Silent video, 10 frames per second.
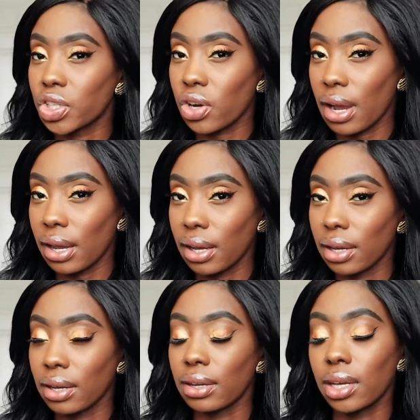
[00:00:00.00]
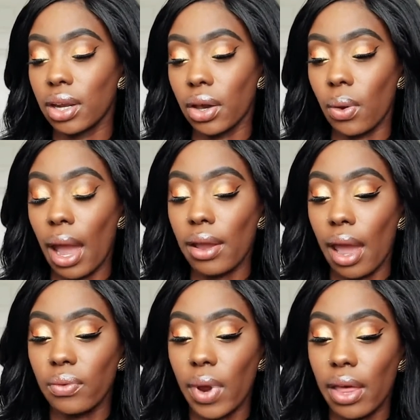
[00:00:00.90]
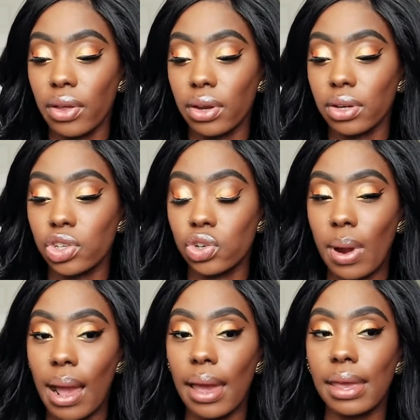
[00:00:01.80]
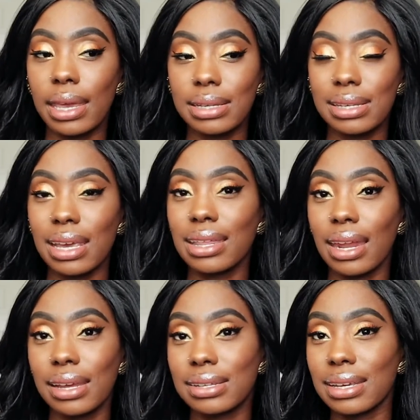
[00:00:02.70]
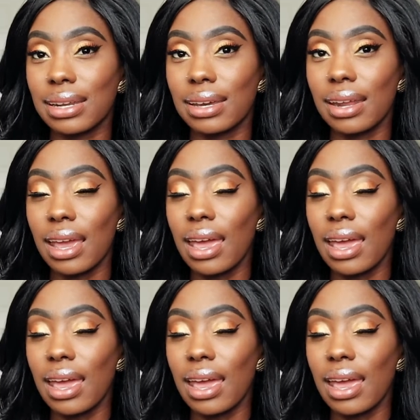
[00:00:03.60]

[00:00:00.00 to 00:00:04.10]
try. You know, I rather try and say that I did it,